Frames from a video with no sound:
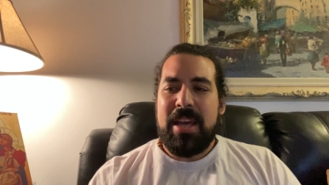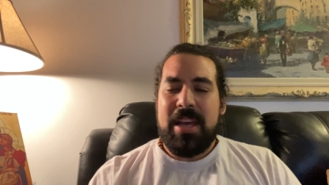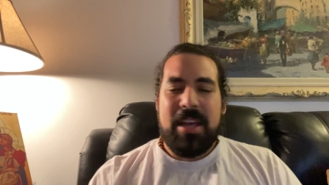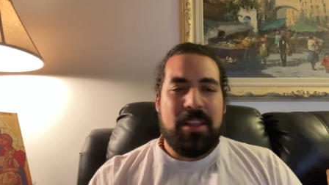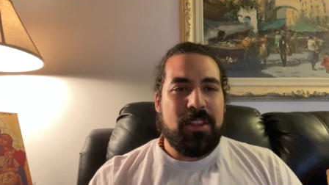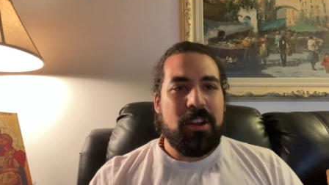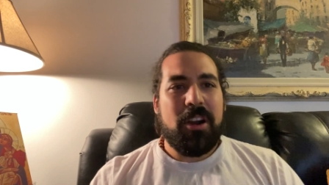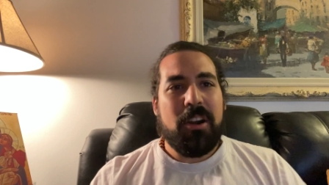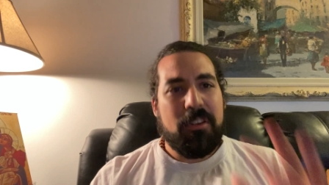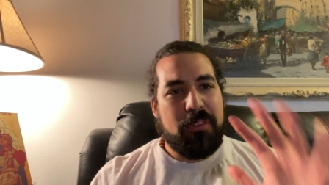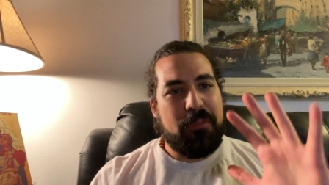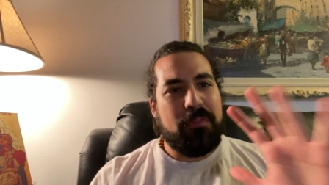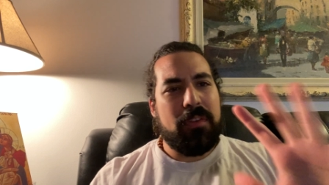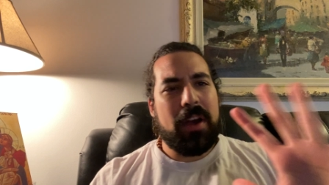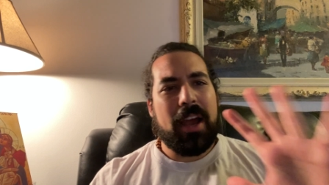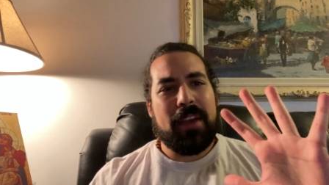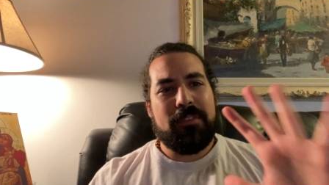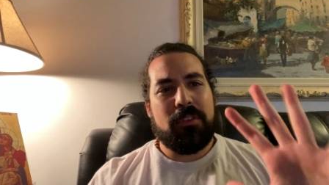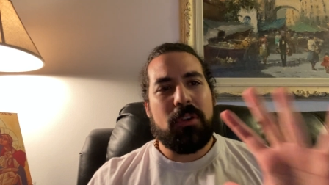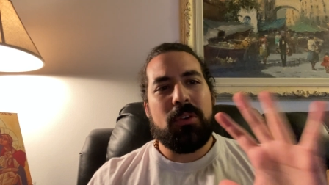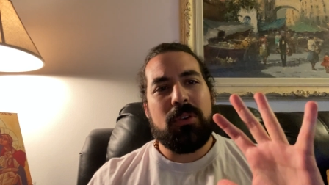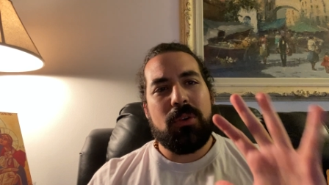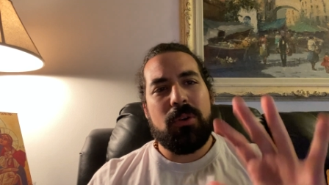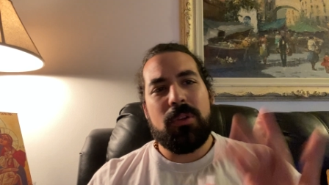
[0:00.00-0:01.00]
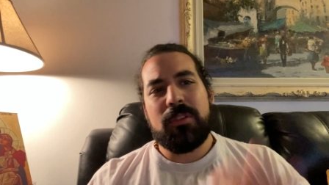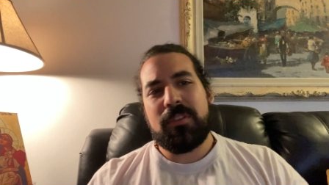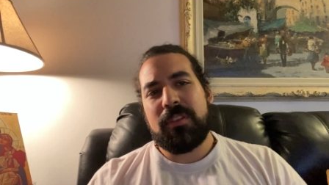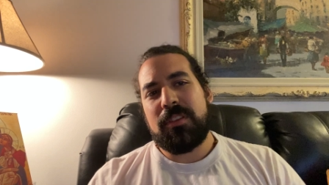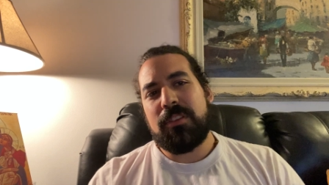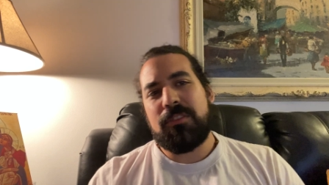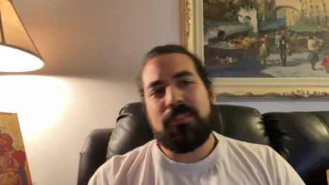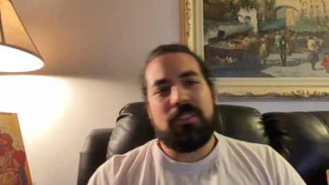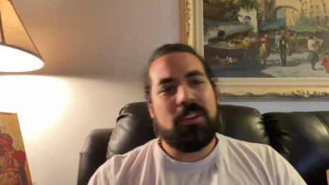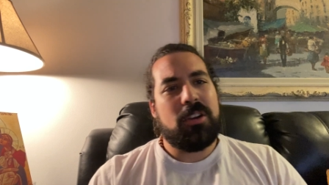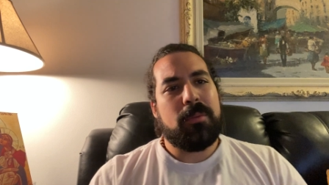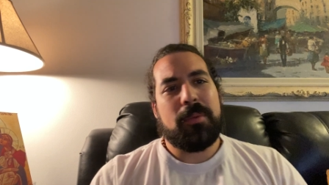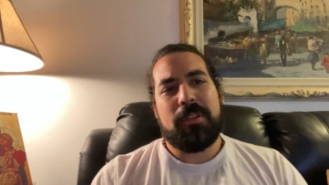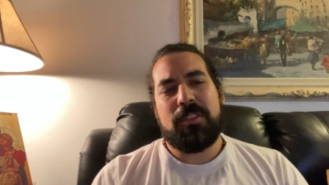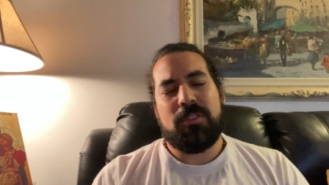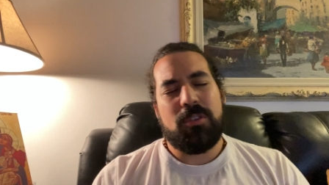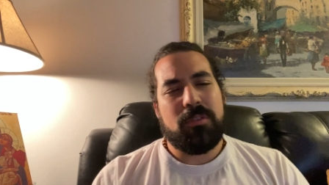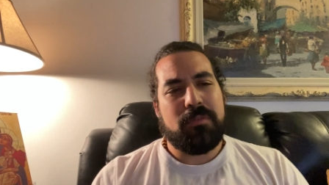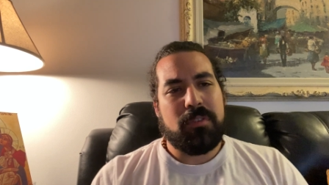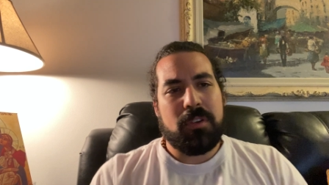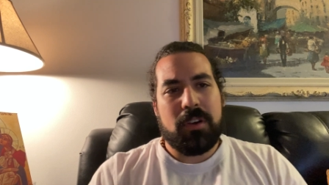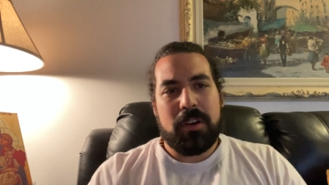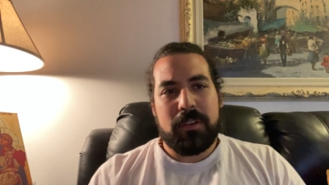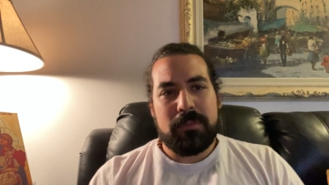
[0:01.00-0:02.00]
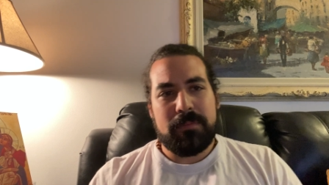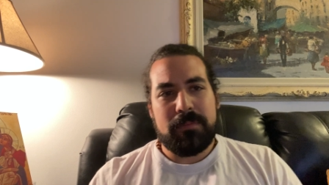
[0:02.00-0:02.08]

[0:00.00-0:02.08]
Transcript: There are five own goals in this tournament so far.